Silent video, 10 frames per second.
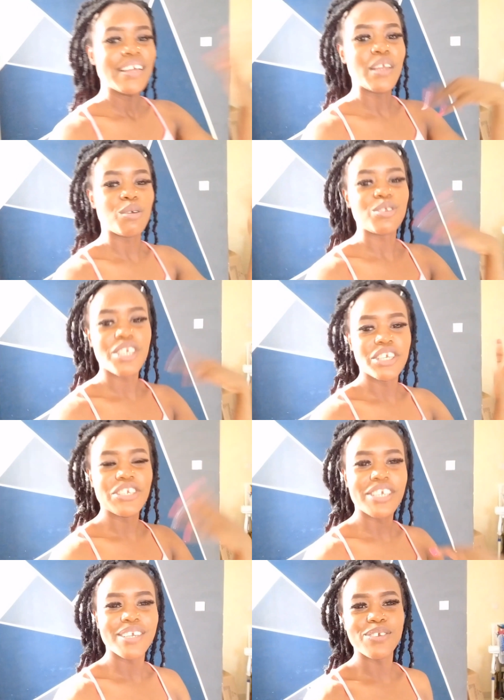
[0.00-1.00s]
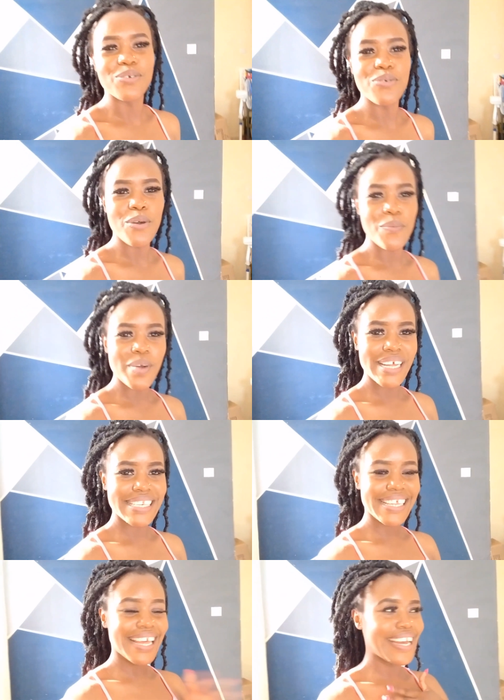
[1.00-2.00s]
na change change nguo
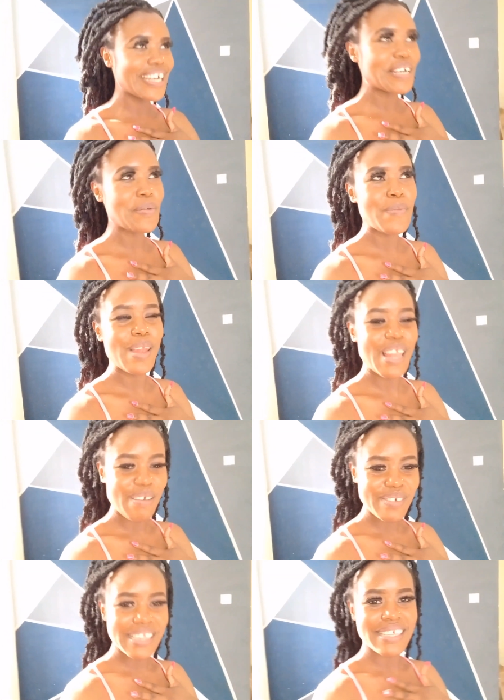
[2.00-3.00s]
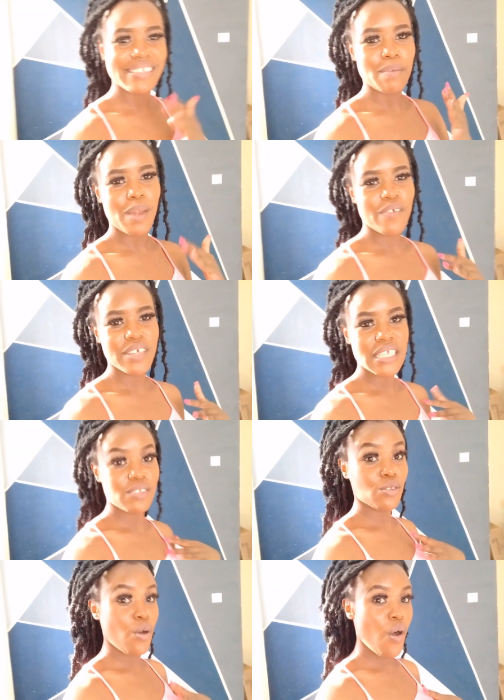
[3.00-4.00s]
but i am loving this i'm loving
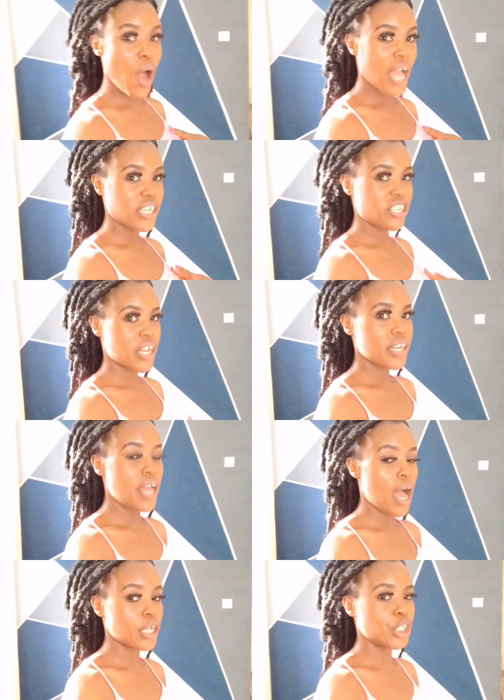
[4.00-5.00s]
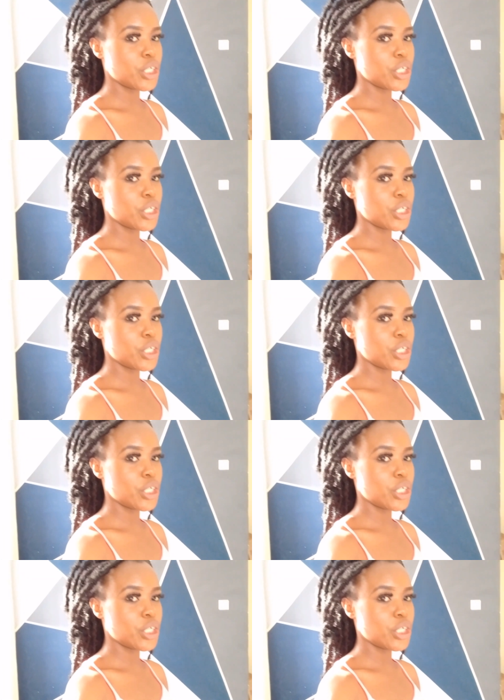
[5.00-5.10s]
this so i tried her